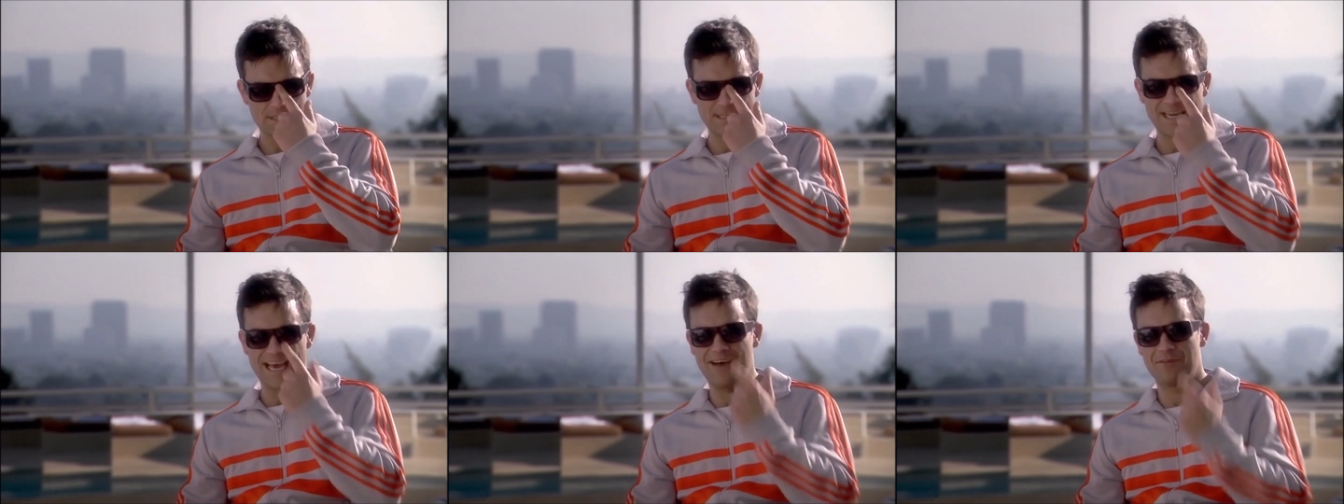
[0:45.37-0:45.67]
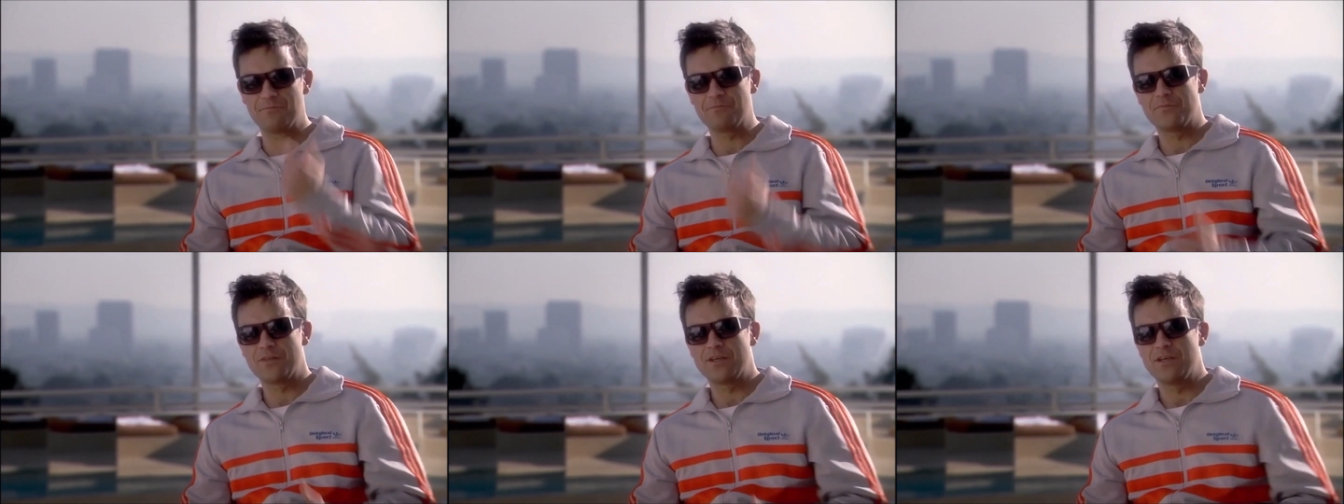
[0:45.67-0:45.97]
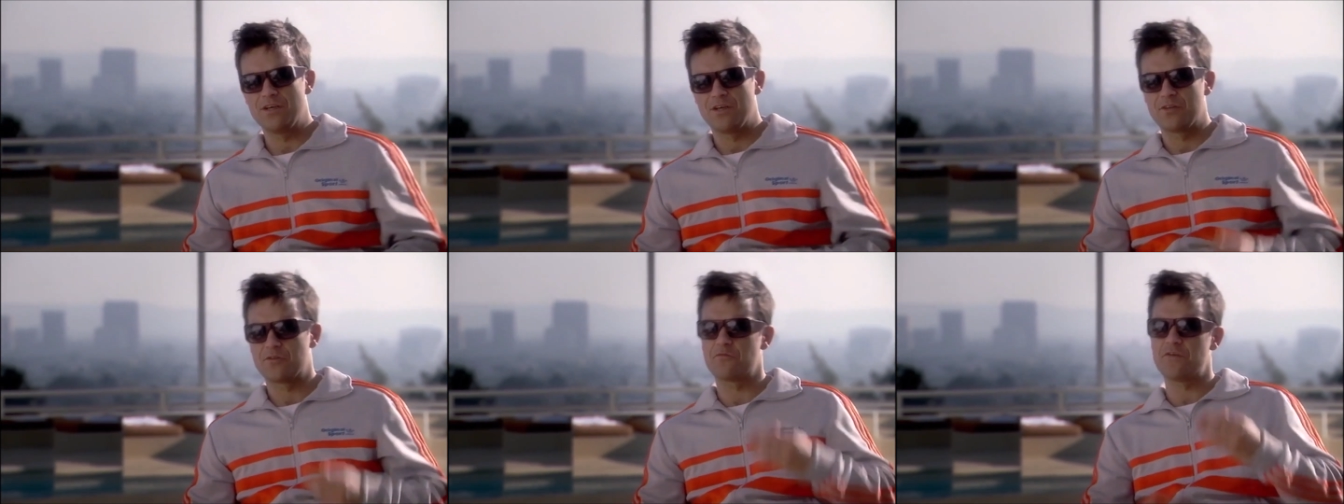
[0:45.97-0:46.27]
Now,
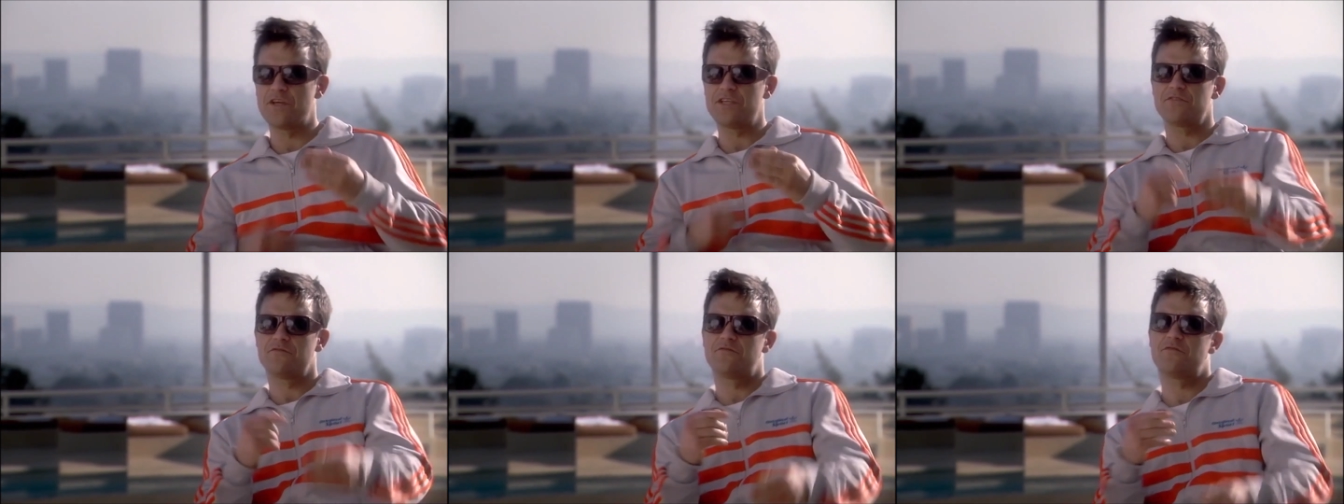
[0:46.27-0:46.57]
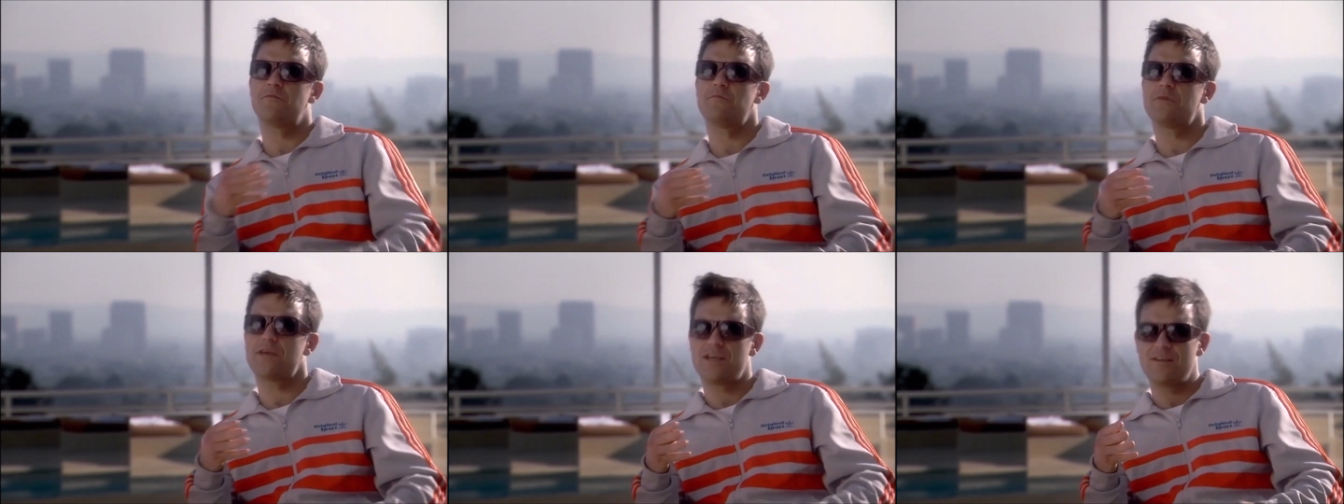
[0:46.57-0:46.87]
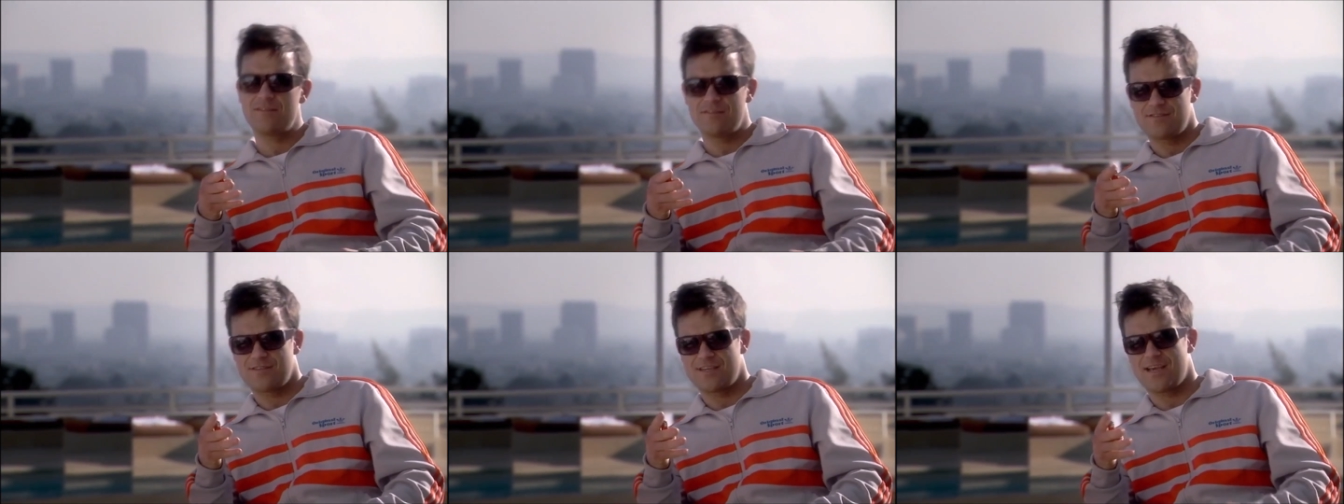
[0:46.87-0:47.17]
the reason for
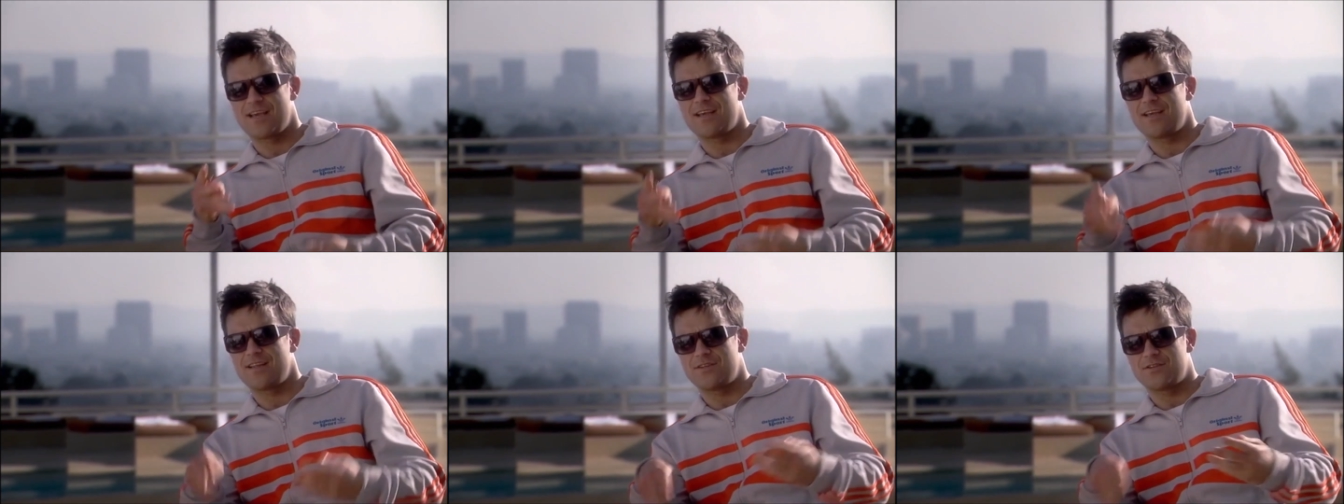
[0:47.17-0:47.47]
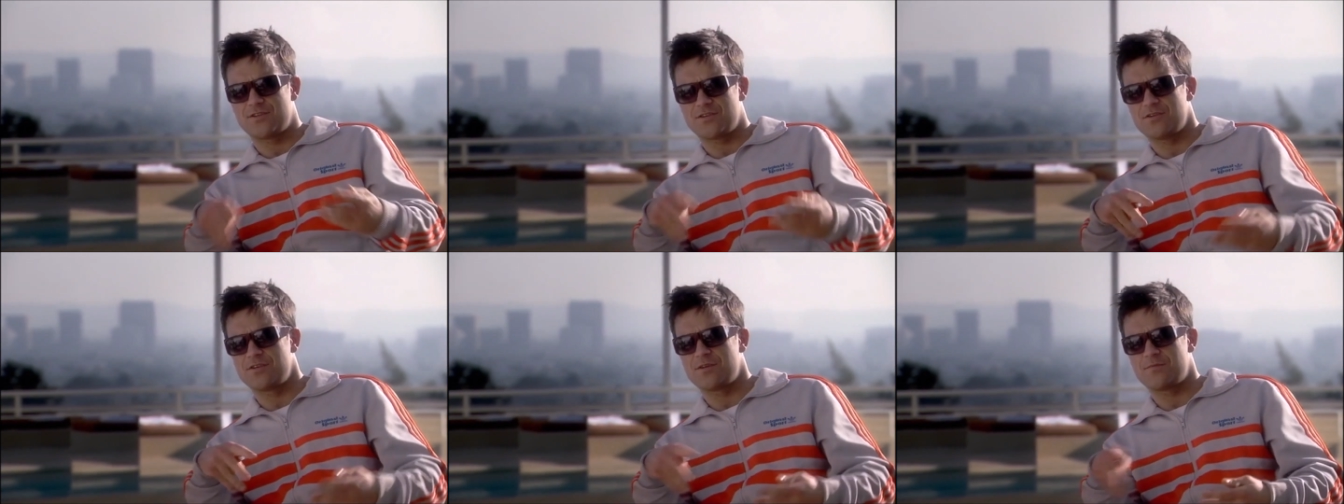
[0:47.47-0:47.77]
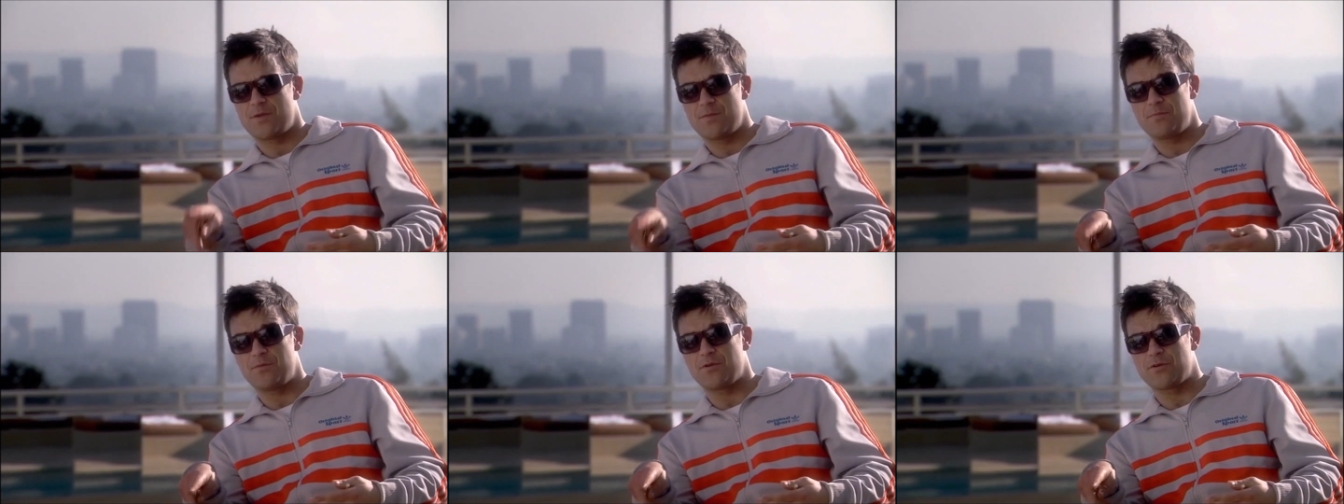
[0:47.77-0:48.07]
me taking the Sunday
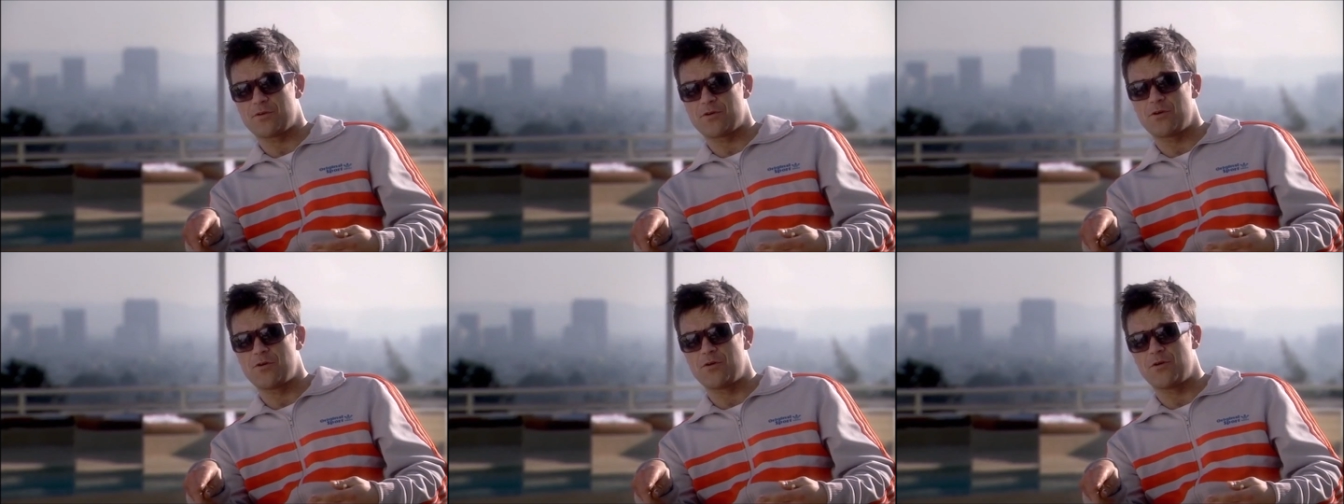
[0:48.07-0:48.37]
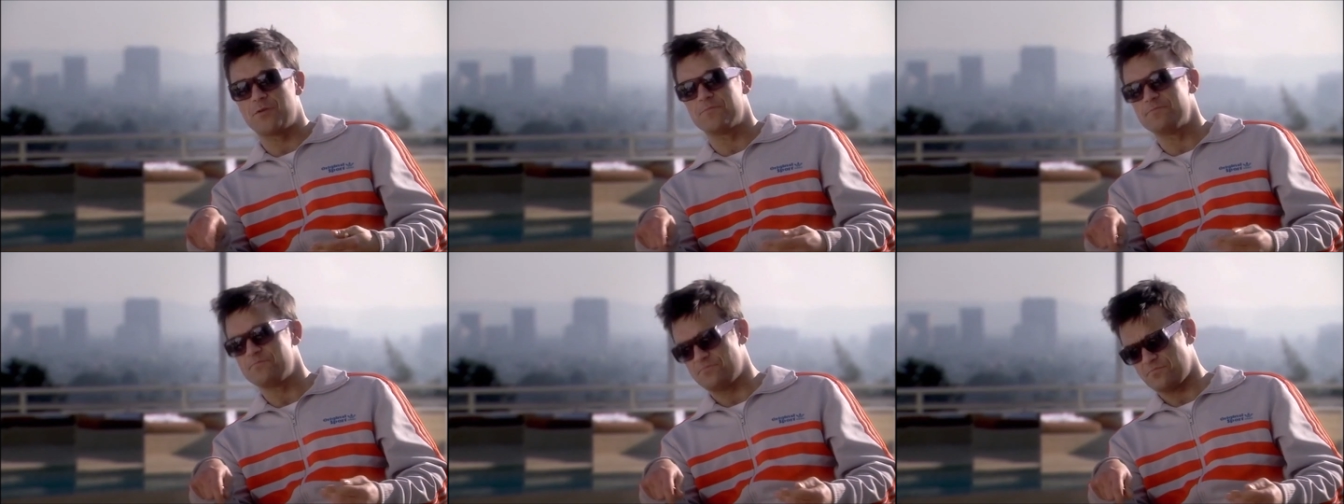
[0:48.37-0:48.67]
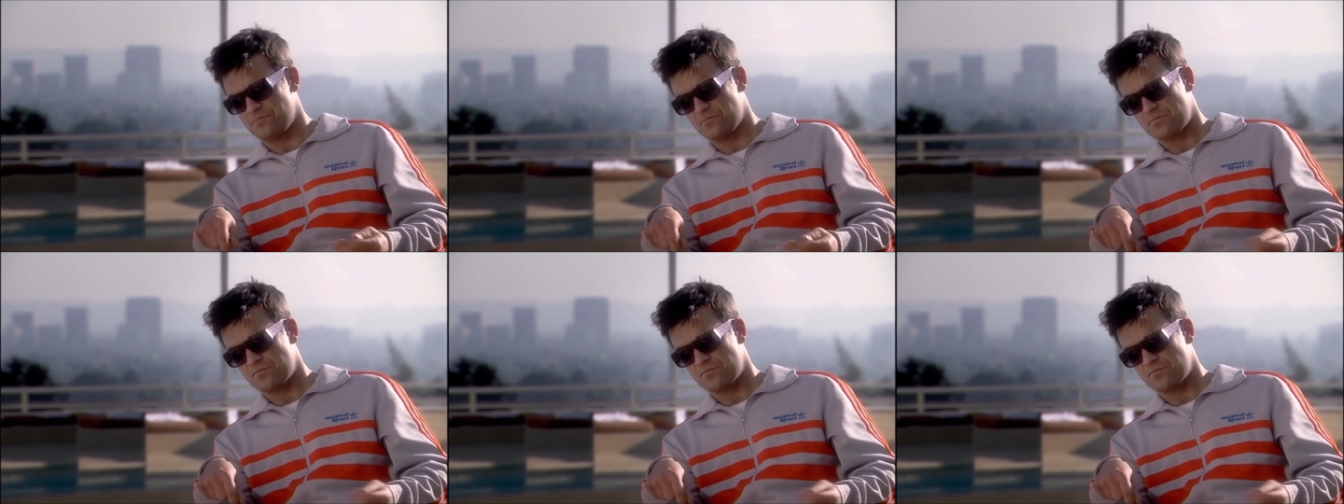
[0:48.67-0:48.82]
People to court